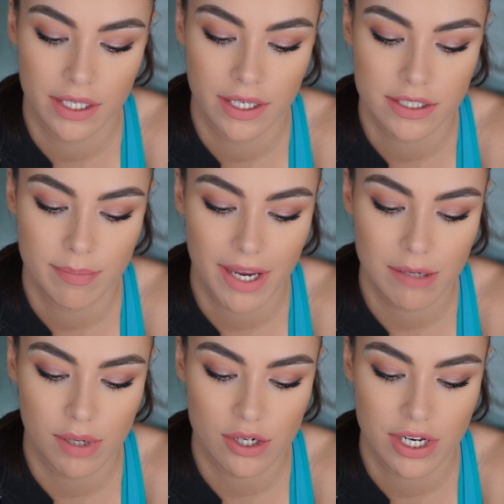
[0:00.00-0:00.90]
and it's a
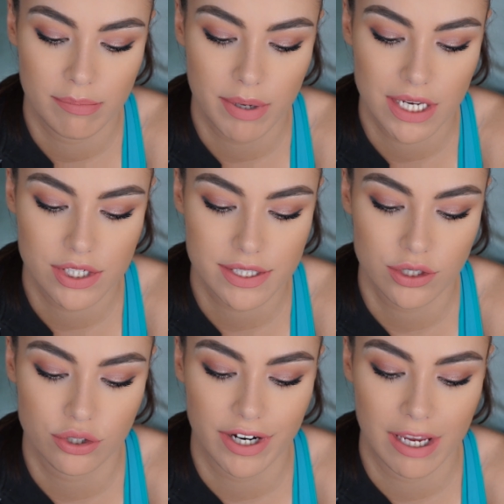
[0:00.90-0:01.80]
baked blush in Peaches
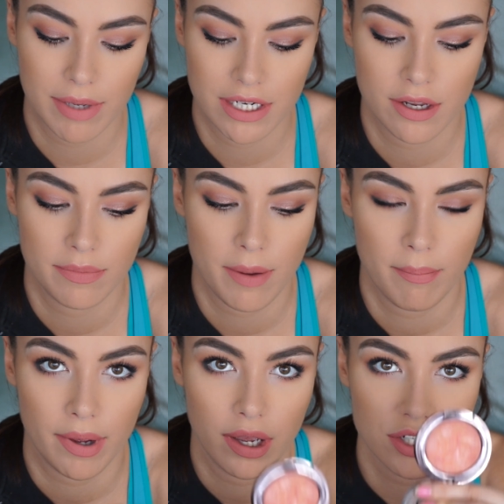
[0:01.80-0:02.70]
and Cream in
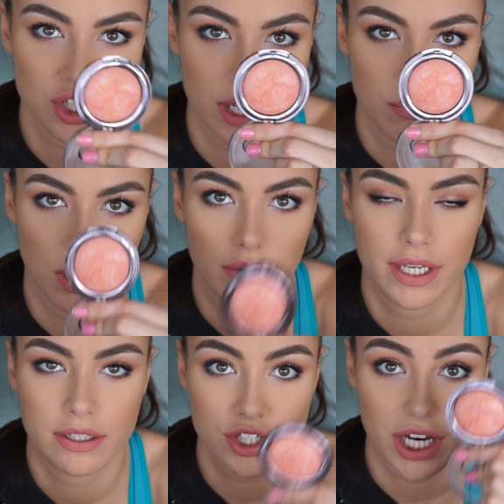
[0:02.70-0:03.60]
the shade
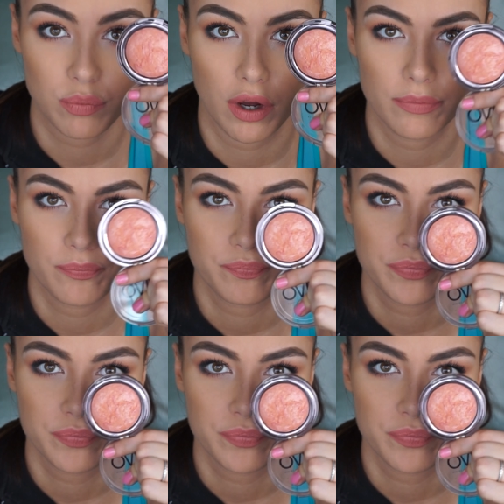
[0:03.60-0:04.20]
1.